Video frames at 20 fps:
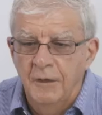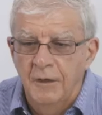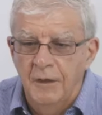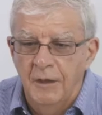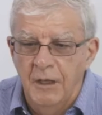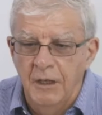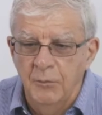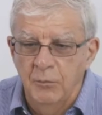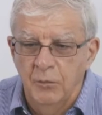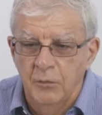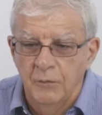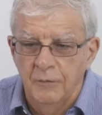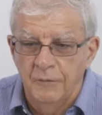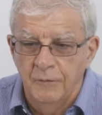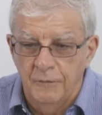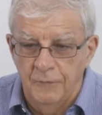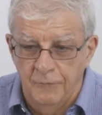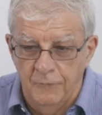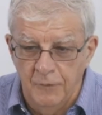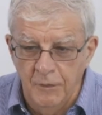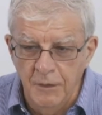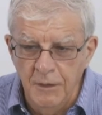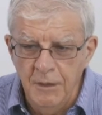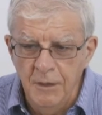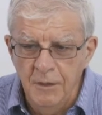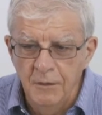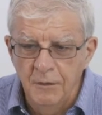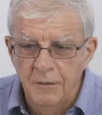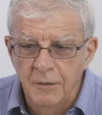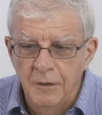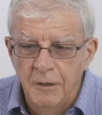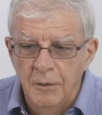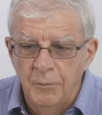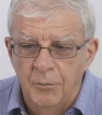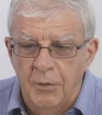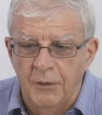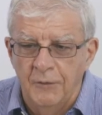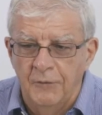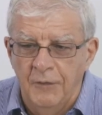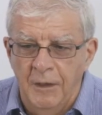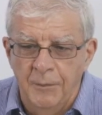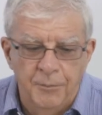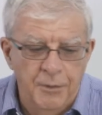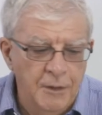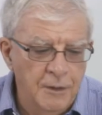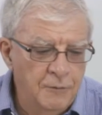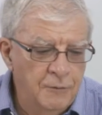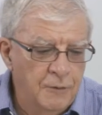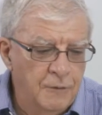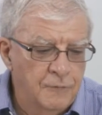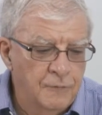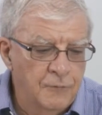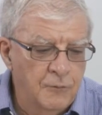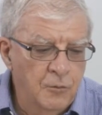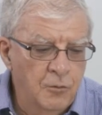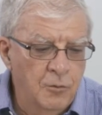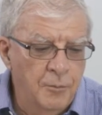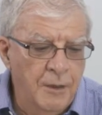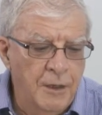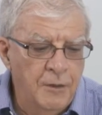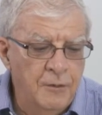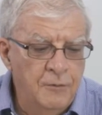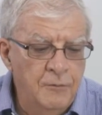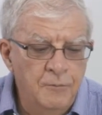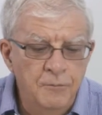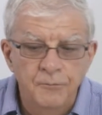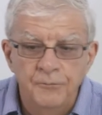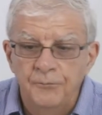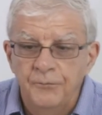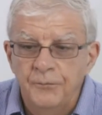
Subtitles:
labelled C, by tapping the Store button.